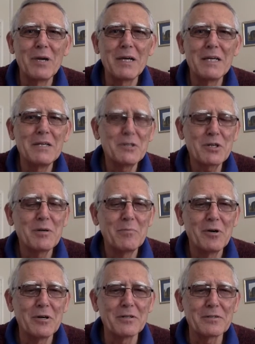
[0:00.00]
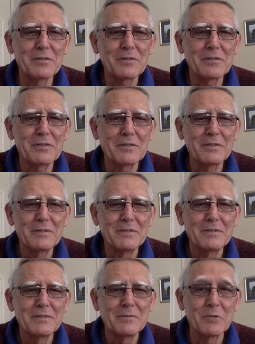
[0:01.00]
His commands,
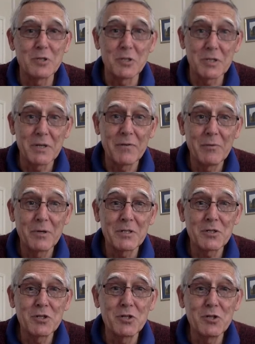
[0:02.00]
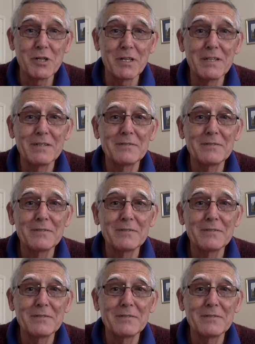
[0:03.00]
which is everyone's duty,